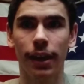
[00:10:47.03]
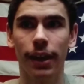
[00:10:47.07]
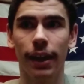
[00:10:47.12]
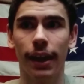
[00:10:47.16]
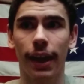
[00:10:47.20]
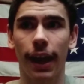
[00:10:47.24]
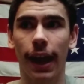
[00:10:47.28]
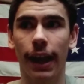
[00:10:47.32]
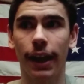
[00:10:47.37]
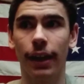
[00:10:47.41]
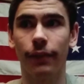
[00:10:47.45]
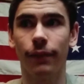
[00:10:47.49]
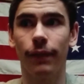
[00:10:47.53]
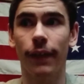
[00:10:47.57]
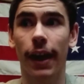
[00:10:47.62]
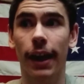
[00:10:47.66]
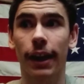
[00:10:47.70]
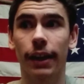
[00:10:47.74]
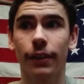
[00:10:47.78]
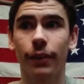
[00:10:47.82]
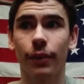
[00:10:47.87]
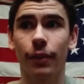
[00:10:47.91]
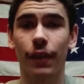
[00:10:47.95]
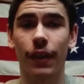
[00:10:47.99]
And in
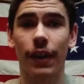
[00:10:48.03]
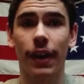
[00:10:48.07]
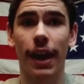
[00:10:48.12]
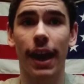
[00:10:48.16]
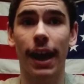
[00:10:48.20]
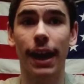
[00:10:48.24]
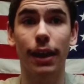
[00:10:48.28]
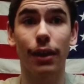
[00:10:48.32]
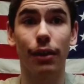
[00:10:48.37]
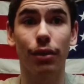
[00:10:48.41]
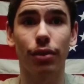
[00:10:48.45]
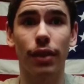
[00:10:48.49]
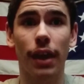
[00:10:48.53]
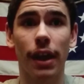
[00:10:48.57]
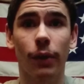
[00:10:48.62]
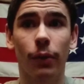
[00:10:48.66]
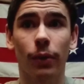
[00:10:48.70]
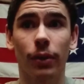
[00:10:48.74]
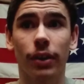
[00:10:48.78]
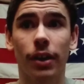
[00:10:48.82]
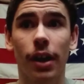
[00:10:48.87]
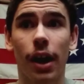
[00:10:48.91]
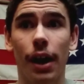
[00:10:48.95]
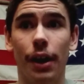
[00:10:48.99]
fact, they're the 9
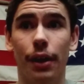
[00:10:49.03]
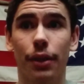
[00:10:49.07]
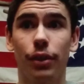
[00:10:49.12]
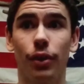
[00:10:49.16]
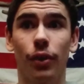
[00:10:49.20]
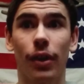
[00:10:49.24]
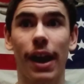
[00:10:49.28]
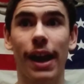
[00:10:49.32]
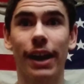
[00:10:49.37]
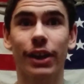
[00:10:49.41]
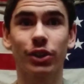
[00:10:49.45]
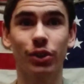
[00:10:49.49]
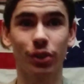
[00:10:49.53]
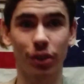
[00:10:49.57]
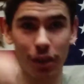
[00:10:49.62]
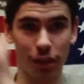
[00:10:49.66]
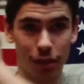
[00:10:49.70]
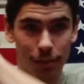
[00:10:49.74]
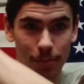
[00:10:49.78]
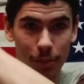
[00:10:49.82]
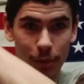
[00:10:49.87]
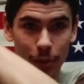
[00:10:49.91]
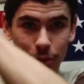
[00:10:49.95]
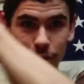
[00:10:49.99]
sacred cuts. You're actually
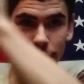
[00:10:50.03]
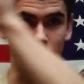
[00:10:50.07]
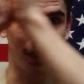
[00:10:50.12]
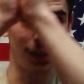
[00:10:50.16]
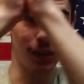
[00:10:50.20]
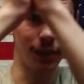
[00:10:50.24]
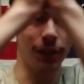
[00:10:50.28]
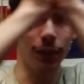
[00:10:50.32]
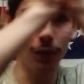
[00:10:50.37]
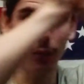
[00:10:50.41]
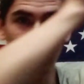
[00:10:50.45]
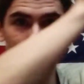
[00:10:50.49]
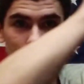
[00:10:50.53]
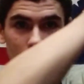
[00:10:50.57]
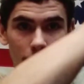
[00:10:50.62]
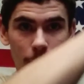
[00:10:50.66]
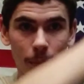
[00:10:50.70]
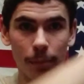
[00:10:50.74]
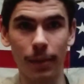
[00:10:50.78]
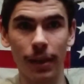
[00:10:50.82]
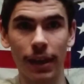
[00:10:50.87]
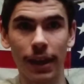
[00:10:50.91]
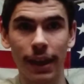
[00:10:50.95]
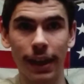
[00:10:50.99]
supposed to do
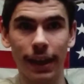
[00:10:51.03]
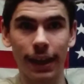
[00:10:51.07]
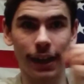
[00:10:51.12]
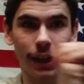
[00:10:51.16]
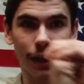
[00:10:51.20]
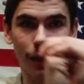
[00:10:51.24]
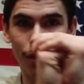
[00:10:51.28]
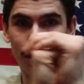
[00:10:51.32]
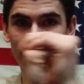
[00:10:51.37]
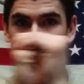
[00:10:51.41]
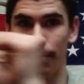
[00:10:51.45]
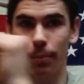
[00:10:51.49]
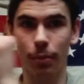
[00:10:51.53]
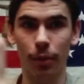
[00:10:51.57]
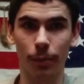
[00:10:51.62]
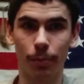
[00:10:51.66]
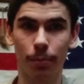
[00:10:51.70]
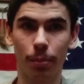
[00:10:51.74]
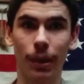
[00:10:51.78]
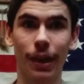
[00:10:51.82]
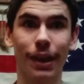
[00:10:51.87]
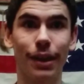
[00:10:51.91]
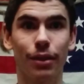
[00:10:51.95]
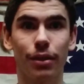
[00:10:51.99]
them in separate
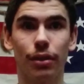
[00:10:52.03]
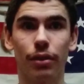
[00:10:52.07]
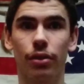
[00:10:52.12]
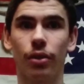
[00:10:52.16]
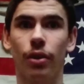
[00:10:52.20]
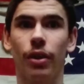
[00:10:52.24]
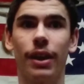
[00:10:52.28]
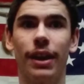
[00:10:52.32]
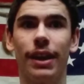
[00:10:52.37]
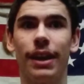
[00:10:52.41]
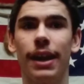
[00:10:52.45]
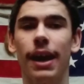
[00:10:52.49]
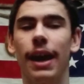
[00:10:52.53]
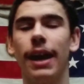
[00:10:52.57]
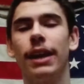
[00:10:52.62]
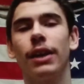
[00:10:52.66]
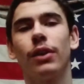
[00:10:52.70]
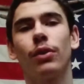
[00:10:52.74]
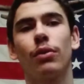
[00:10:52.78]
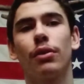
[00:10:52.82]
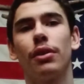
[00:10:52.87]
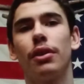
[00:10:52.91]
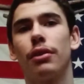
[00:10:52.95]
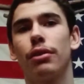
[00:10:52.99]
places on a
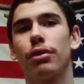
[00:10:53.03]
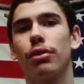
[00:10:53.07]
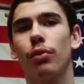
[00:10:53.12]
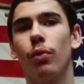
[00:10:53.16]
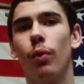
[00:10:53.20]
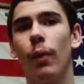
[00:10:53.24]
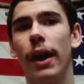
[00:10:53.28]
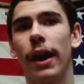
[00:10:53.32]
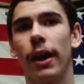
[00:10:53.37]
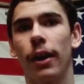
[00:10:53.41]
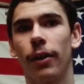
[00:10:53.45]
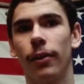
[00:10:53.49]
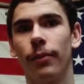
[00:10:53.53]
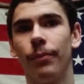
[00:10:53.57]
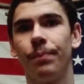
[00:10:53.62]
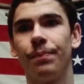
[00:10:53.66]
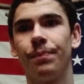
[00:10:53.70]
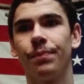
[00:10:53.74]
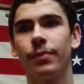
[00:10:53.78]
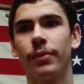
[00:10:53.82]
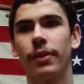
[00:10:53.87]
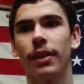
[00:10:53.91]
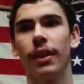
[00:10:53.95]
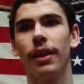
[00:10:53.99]
9-grid square.
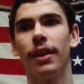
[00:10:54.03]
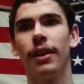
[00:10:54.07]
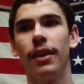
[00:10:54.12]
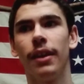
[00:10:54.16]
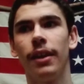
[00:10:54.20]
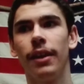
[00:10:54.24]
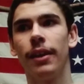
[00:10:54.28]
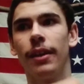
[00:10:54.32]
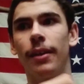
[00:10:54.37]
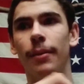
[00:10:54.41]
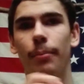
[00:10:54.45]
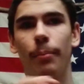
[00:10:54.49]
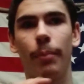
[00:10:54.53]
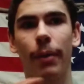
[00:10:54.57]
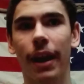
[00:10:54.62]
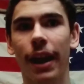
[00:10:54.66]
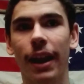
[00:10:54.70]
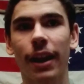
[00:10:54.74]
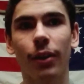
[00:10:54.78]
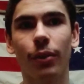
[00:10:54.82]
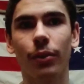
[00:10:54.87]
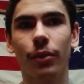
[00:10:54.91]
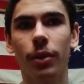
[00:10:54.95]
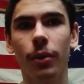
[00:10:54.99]
But I
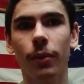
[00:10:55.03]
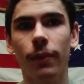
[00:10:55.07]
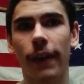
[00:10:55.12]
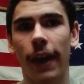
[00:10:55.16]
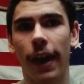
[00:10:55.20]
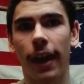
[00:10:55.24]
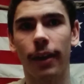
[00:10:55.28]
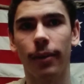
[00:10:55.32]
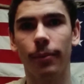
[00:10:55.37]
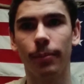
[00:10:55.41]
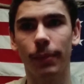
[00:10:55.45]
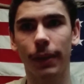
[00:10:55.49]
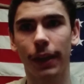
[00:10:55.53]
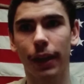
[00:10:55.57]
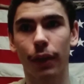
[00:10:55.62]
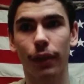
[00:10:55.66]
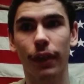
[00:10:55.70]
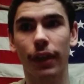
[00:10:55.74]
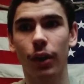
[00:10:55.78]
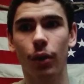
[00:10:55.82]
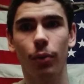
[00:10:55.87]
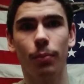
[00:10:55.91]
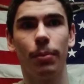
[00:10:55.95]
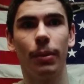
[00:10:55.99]
don't do that, because
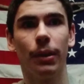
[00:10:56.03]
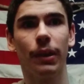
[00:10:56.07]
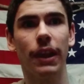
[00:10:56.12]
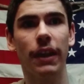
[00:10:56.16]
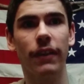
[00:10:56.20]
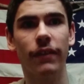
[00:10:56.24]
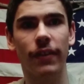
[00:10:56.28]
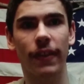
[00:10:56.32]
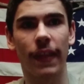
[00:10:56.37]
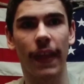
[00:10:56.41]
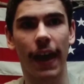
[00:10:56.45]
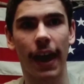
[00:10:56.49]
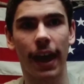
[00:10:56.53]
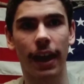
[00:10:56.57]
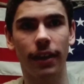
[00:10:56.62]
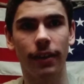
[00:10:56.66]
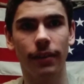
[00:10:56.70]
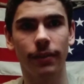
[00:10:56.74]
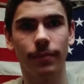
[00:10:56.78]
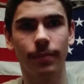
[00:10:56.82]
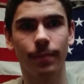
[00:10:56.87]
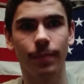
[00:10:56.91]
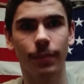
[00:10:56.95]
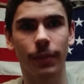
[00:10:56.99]
I don't believe in that,
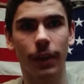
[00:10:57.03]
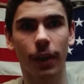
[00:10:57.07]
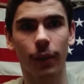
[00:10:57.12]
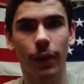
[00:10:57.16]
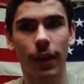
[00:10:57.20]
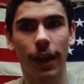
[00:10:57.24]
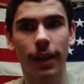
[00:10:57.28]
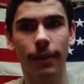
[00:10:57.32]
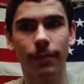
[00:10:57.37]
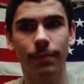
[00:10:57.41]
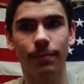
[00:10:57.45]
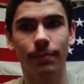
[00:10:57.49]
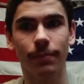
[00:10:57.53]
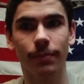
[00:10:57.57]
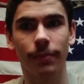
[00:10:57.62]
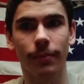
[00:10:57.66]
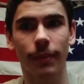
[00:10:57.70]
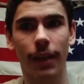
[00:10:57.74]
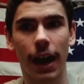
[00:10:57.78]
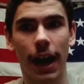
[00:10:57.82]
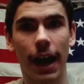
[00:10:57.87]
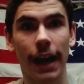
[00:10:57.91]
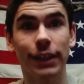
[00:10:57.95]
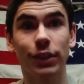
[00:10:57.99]
okay?
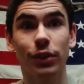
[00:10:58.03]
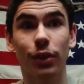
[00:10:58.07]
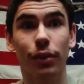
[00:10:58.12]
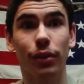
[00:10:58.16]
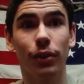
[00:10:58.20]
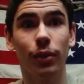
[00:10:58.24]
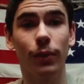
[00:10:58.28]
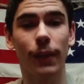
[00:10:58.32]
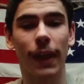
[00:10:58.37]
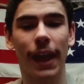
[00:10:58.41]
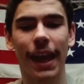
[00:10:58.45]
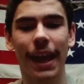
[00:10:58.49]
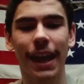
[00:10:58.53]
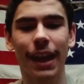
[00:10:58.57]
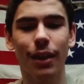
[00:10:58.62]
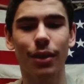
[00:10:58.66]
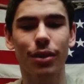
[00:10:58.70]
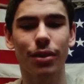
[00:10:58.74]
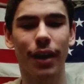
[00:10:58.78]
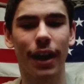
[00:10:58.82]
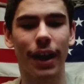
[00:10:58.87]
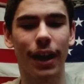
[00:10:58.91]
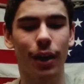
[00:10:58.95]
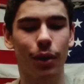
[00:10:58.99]
I just do the hand
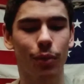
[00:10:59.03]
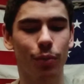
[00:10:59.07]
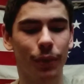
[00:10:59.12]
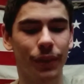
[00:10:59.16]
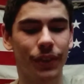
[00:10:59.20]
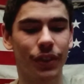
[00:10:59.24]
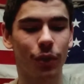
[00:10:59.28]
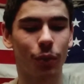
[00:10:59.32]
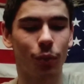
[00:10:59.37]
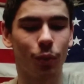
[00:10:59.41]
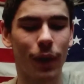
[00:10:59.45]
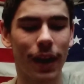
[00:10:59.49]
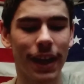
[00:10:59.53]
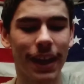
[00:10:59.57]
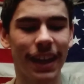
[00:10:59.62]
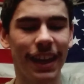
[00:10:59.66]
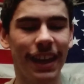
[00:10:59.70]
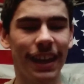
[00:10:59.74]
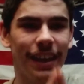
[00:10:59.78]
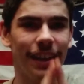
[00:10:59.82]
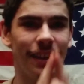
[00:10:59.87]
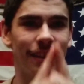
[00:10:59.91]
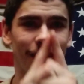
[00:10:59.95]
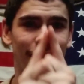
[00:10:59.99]
signs with the
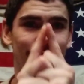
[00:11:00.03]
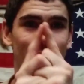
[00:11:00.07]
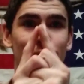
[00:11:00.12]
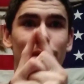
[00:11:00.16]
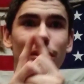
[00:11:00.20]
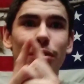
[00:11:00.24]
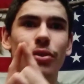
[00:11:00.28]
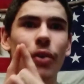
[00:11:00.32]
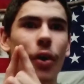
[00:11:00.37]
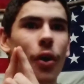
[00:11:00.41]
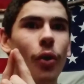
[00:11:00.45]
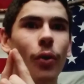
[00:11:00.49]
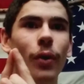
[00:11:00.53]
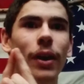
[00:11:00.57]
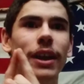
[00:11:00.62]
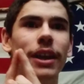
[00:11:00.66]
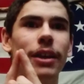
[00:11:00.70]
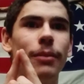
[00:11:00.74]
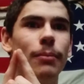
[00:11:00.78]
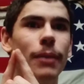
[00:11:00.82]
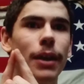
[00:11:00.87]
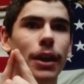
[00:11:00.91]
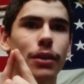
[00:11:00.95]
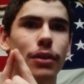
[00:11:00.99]
Reiki. This is already
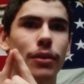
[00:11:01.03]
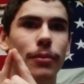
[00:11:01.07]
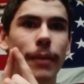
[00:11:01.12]
a mix and